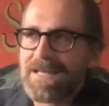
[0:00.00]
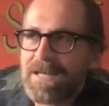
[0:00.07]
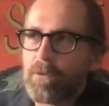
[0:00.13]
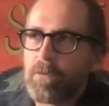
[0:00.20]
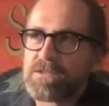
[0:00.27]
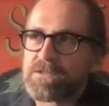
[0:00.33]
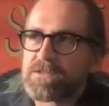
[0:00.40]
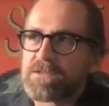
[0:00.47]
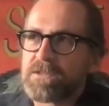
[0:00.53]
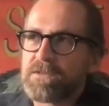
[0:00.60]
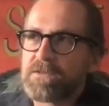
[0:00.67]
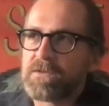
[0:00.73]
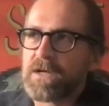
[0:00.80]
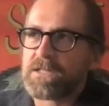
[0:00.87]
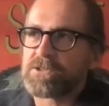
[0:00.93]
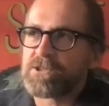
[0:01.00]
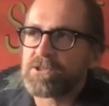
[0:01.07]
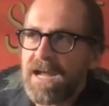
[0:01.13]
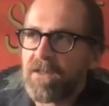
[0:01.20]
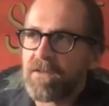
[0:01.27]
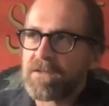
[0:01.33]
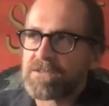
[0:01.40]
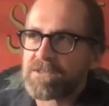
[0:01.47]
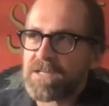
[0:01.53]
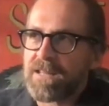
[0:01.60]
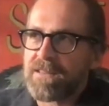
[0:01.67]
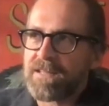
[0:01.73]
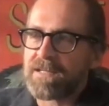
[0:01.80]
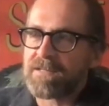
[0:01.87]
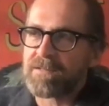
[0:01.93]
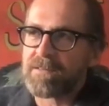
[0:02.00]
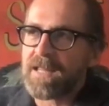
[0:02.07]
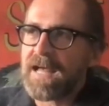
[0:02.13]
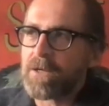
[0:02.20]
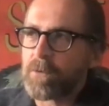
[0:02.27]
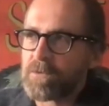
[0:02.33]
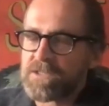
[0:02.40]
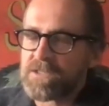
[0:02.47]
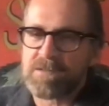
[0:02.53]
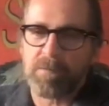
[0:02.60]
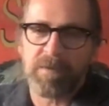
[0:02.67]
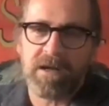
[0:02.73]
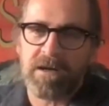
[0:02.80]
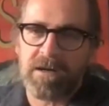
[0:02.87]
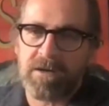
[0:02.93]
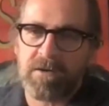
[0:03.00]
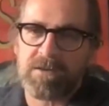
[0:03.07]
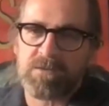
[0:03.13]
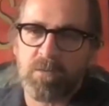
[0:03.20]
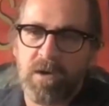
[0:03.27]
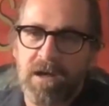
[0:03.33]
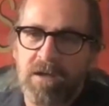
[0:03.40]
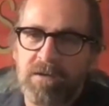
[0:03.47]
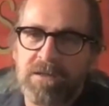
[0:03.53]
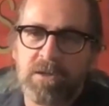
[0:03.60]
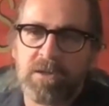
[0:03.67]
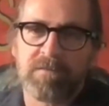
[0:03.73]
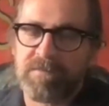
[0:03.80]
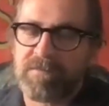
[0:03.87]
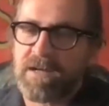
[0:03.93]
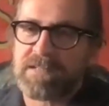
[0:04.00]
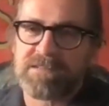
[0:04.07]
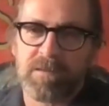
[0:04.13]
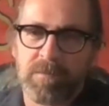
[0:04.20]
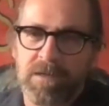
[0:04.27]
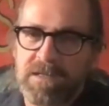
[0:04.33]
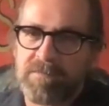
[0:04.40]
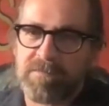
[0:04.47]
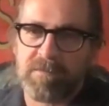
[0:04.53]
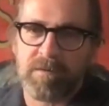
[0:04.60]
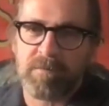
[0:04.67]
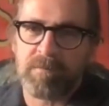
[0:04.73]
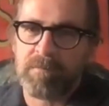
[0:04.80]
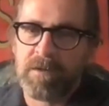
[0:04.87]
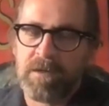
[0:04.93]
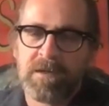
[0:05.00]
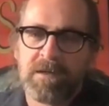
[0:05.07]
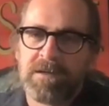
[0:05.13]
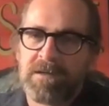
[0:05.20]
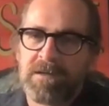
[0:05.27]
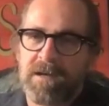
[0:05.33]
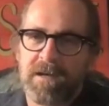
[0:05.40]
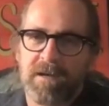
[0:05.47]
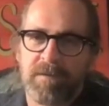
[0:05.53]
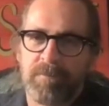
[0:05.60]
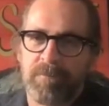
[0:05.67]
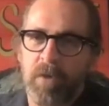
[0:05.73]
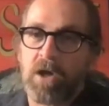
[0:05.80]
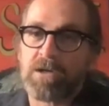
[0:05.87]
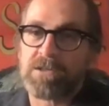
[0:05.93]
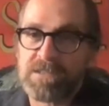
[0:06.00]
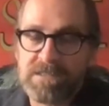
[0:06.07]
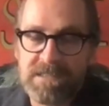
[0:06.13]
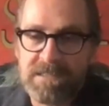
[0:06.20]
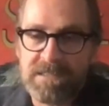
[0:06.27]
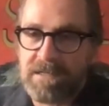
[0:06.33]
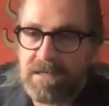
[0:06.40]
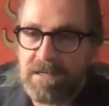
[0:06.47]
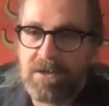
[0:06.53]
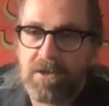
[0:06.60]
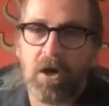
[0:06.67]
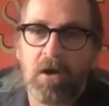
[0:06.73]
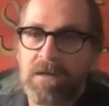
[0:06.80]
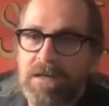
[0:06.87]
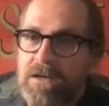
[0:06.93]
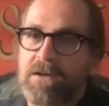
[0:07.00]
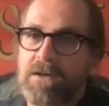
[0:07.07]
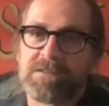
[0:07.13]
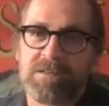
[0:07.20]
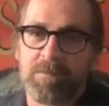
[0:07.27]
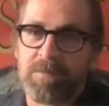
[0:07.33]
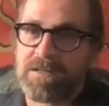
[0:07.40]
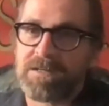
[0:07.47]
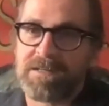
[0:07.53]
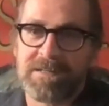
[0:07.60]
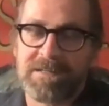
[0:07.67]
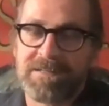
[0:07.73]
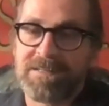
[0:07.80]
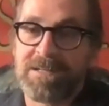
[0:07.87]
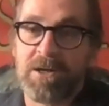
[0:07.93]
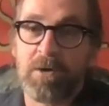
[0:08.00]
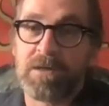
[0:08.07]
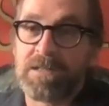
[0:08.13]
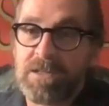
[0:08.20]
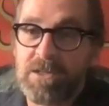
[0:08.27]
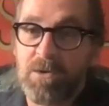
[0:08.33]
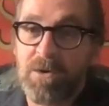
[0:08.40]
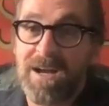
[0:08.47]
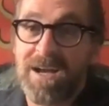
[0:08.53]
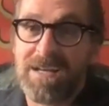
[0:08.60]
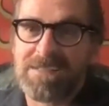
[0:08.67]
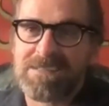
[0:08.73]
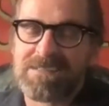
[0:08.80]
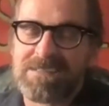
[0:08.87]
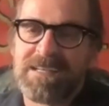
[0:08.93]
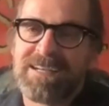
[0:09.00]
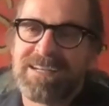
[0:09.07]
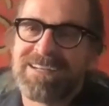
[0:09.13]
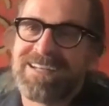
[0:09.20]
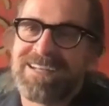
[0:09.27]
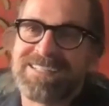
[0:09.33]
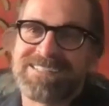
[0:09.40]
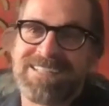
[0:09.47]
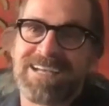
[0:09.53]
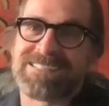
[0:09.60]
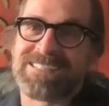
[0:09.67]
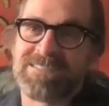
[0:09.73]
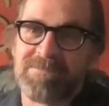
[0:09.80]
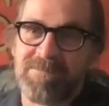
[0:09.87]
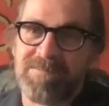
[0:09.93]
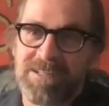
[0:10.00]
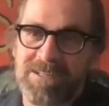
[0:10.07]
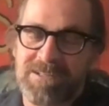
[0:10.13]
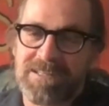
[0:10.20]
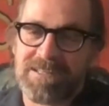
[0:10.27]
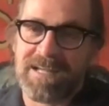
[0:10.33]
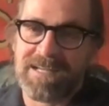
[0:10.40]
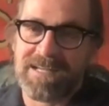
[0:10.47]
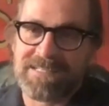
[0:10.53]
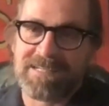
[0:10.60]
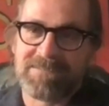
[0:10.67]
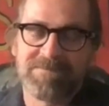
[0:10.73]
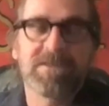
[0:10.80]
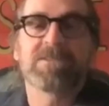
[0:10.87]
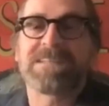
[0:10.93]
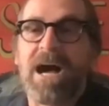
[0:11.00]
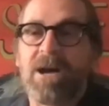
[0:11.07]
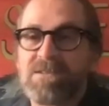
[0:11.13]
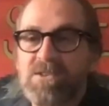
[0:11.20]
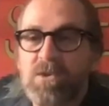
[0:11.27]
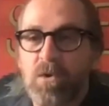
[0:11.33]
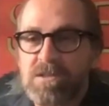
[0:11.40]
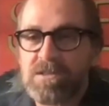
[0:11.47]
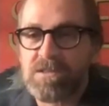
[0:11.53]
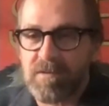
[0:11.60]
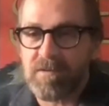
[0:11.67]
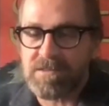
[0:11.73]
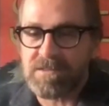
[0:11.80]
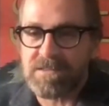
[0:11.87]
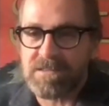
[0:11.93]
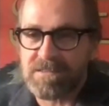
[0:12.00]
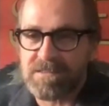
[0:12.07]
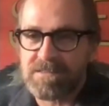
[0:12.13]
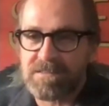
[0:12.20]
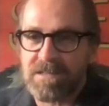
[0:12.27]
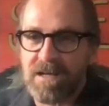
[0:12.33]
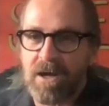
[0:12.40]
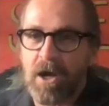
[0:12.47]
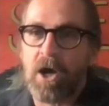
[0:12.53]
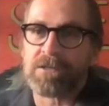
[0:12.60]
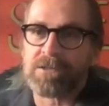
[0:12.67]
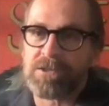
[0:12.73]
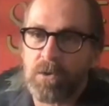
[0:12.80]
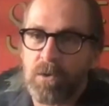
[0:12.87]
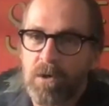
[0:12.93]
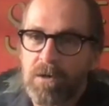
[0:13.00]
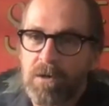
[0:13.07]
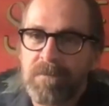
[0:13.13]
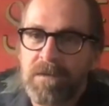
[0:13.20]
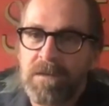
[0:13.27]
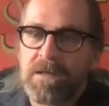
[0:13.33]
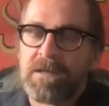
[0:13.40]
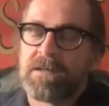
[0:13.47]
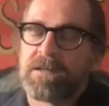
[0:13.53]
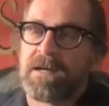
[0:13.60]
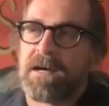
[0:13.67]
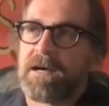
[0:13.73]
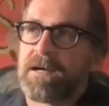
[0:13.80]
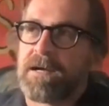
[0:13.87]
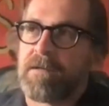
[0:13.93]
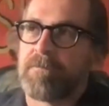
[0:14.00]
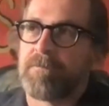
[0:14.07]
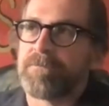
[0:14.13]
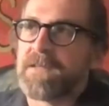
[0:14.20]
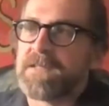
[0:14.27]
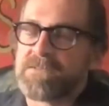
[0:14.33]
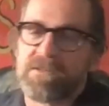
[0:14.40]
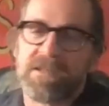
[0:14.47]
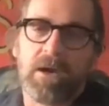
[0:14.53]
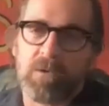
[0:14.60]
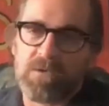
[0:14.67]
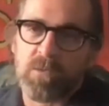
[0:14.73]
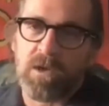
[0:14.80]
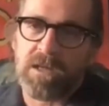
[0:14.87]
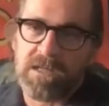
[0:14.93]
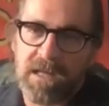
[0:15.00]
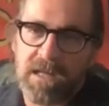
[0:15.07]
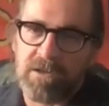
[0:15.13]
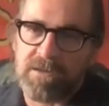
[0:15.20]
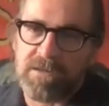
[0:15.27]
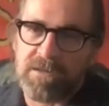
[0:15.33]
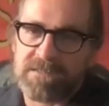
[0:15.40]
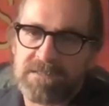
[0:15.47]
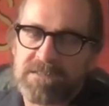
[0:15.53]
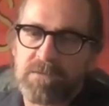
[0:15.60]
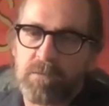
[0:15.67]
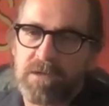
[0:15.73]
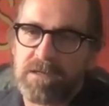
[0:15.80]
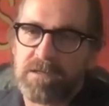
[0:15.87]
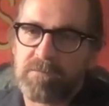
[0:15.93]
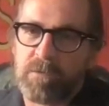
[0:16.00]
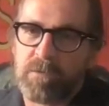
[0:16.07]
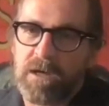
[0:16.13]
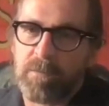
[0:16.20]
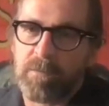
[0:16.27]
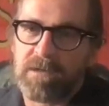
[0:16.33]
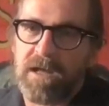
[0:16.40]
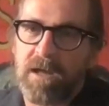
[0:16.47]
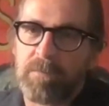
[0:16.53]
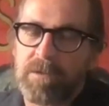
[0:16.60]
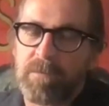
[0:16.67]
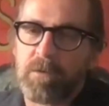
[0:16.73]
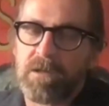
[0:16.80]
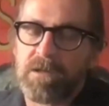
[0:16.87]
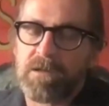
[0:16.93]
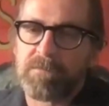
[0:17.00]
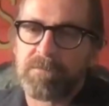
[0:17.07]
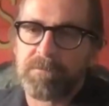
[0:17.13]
it was a challenge, and I think language is a barrier as well. If you've got somebody from Argentina calling on somebody, in the US, it doesn't feel like it feels outsourced versus onshore. And so that was one of the other things that we were able to help them with.